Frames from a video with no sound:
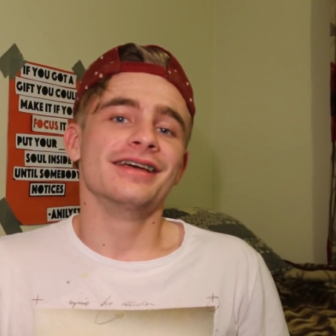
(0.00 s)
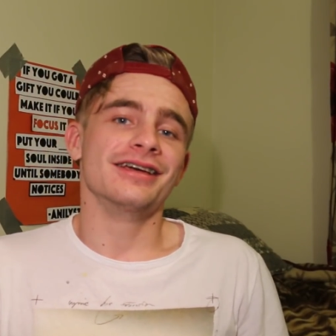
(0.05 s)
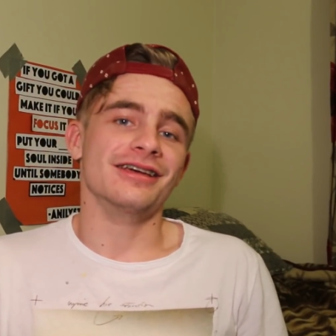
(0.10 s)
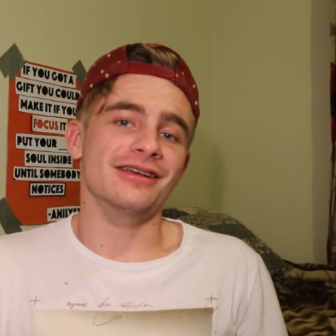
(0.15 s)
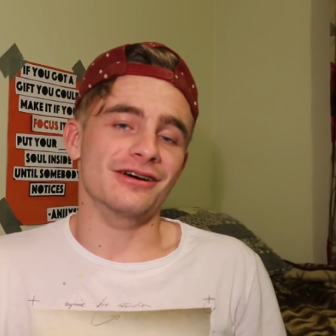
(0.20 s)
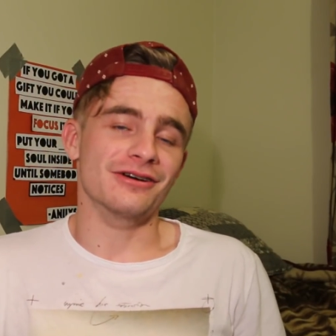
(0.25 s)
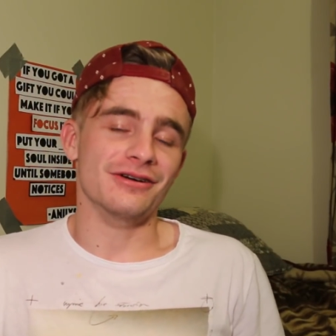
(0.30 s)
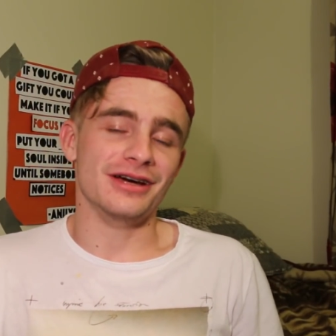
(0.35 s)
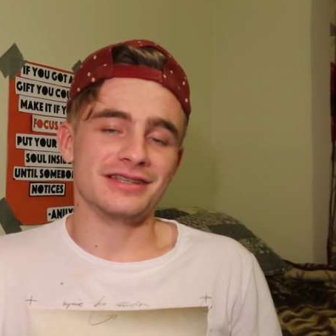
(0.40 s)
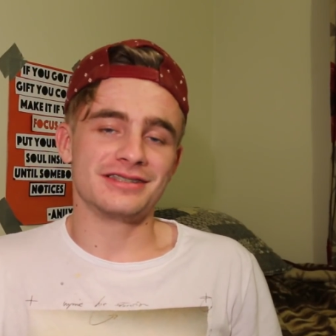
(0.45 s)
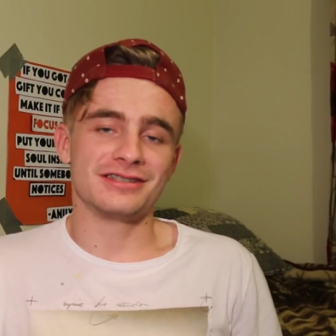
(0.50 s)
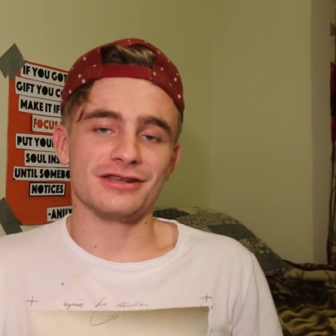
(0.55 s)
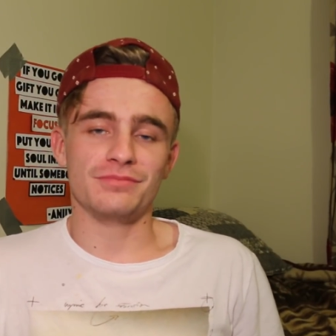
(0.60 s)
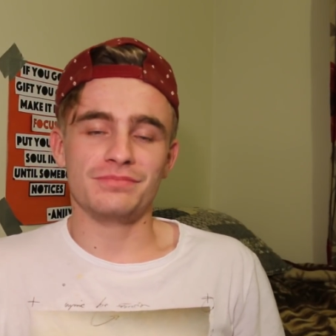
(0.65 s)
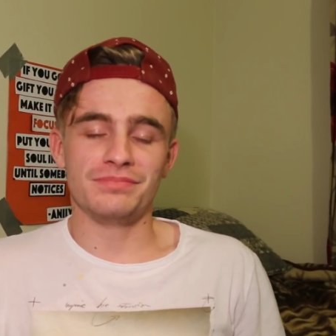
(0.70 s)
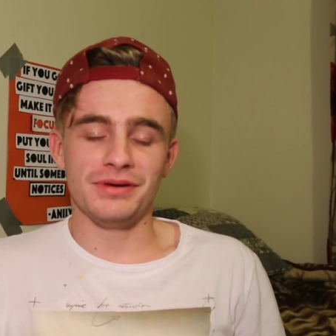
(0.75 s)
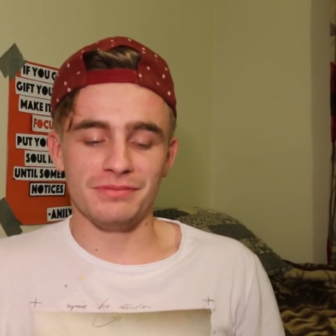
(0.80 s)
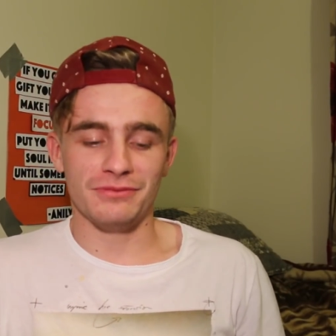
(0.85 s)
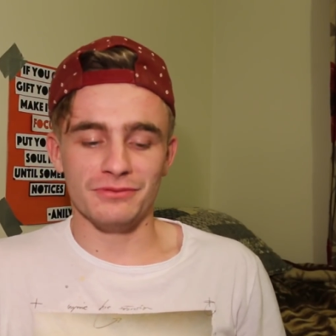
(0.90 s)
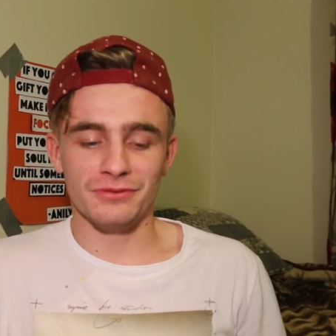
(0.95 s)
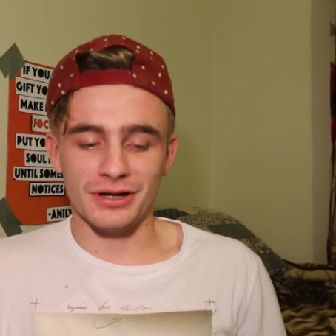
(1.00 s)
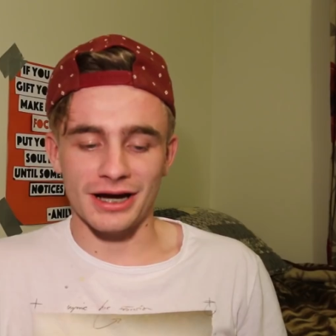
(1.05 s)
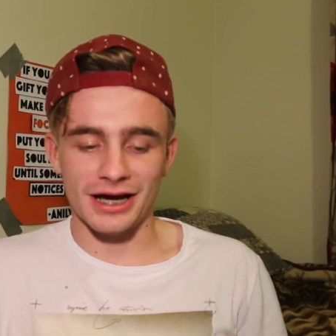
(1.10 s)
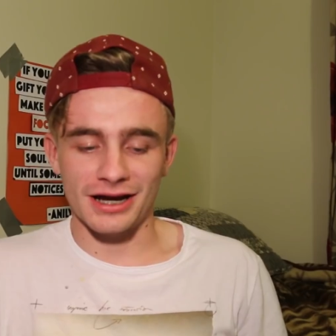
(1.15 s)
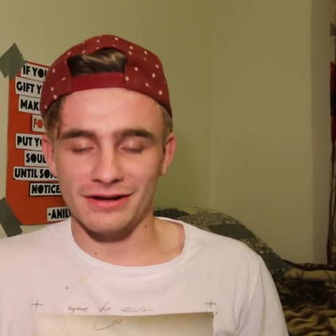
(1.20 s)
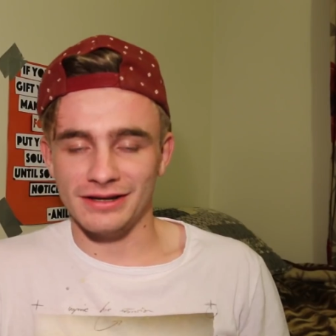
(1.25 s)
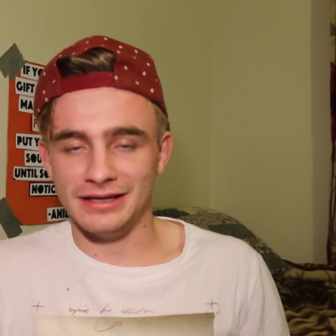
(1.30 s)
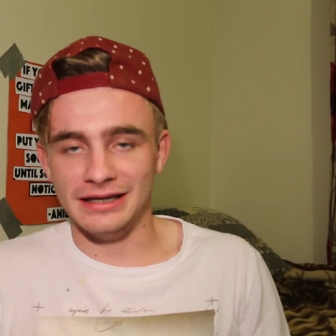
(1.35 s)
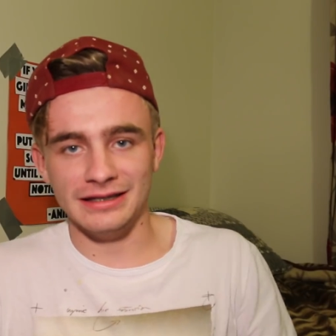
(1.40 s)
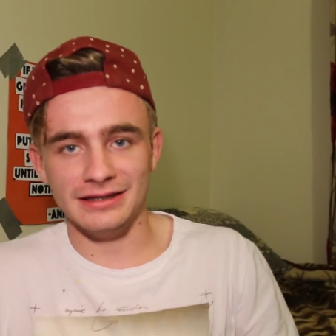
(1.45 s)
You know, and so people
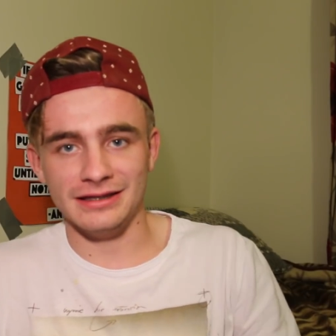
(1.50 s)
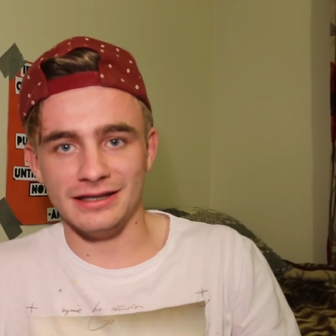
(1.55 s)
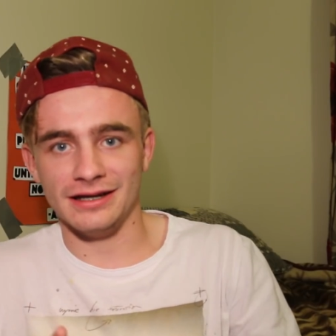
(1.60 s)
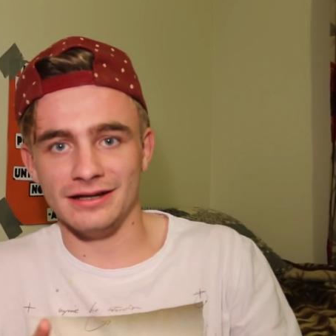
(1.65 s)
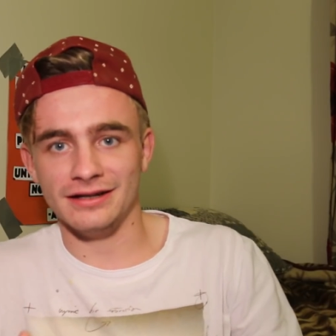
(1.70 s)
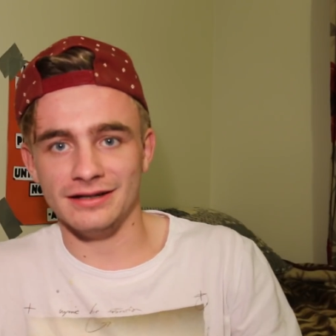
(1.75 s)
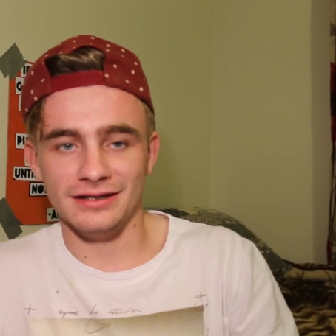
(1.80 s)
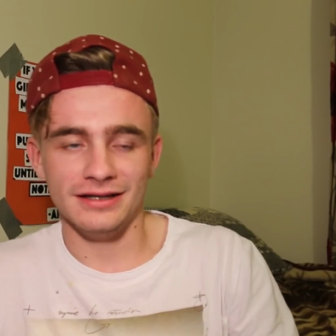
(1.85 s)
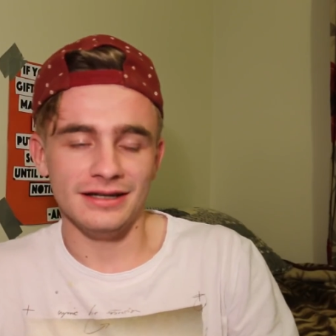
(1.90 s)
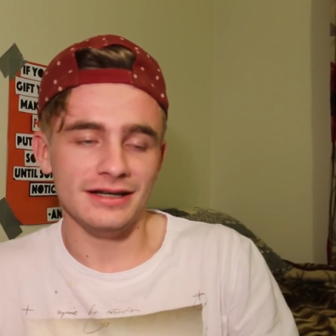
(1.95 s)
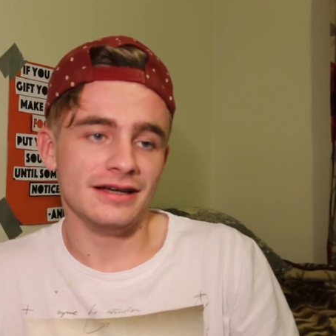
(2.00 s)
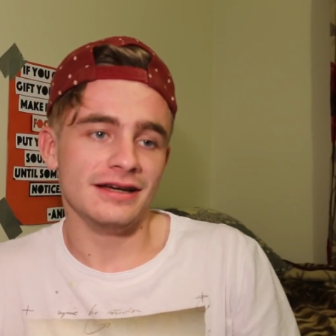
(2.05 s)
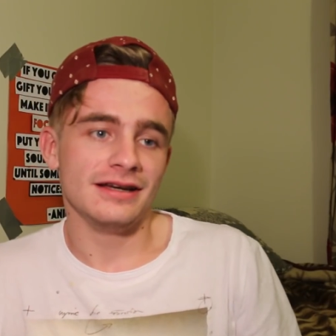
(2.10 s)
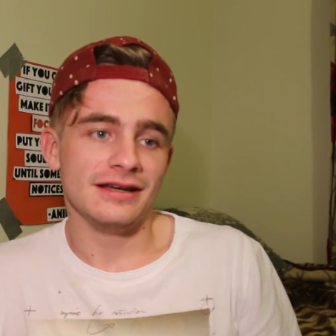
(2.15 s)
kind of get their,